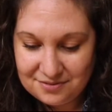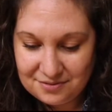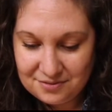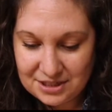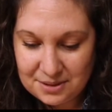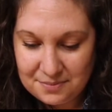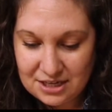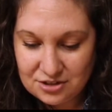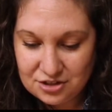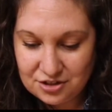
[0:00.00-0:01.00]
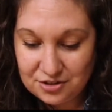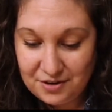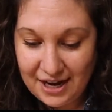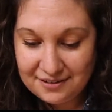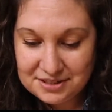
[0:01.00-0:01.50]
want to make sure you
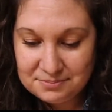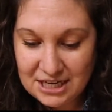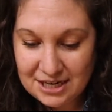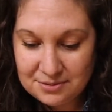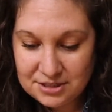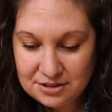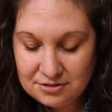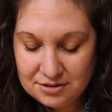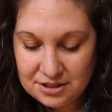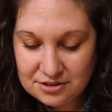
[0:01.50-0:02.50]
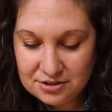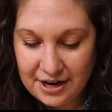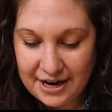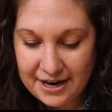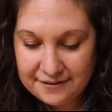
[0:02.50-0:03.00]
have some time to do this
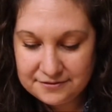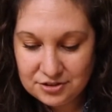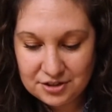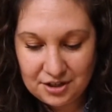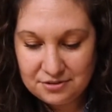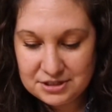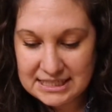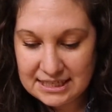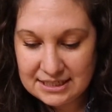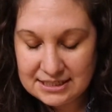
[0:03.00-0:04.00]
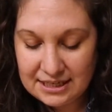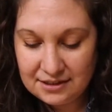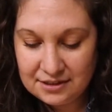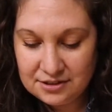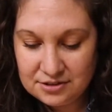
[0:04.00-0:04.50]
craft. You can always set it
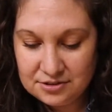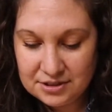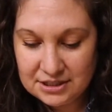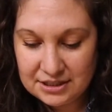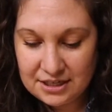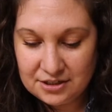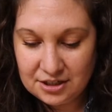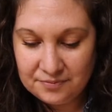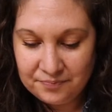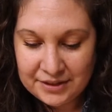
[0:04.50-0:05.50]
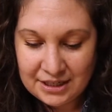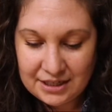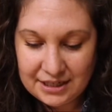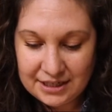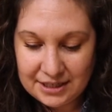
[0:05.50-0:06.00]
down and do it later,
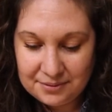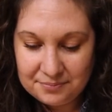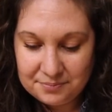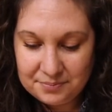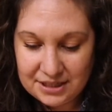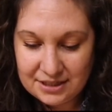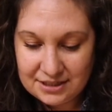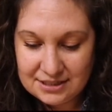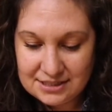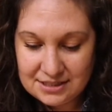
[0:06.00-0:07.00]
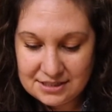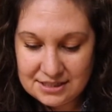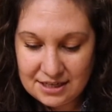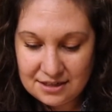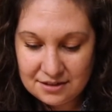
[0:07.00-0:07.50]
but it does
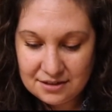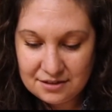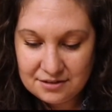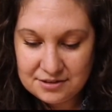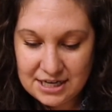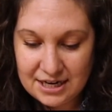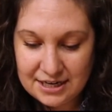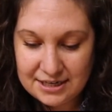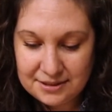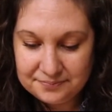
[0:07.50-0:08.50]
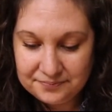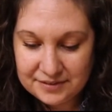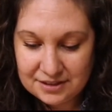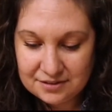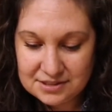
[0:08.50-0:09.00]
take a little time,
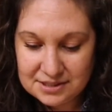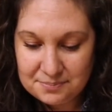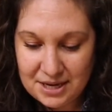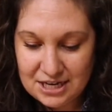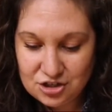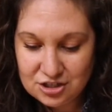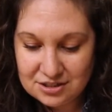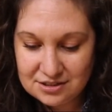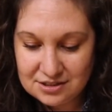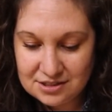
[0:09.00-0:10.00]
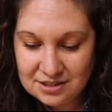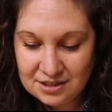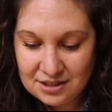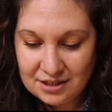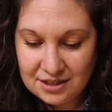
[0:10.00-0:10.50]
some patience,
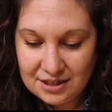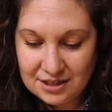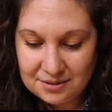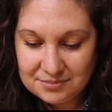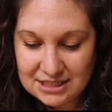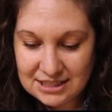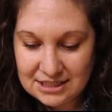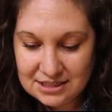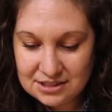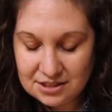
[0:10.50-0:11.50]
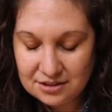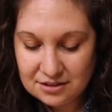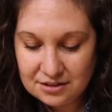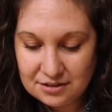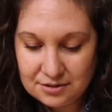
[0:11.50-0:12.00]
to get it to
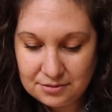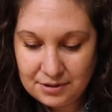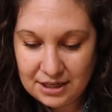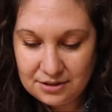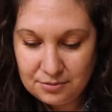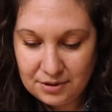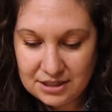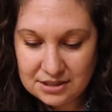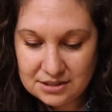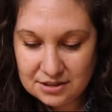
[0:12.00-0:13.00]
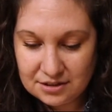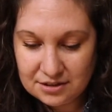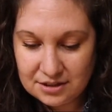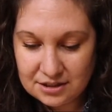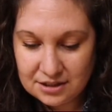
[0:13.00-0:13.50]
look the way you want it to
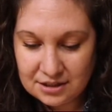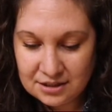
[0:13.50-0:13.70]
look.